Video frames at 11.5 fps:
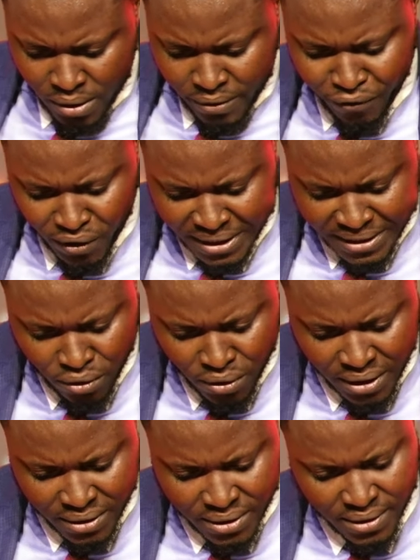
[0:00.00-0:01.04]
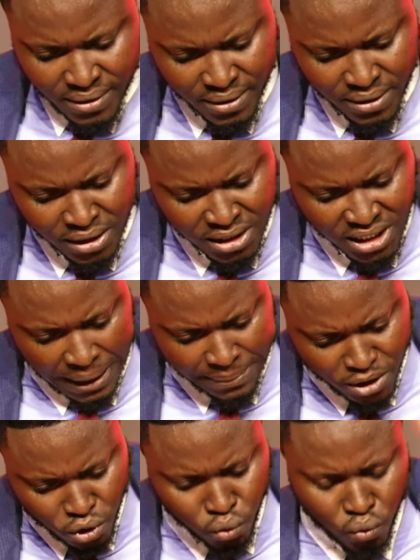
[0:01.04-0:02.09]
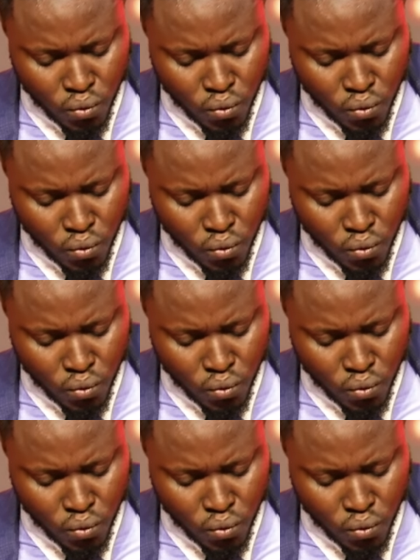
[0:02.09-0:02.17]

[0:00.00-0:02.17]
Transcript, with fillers: 1 Thessalonians chapter 2,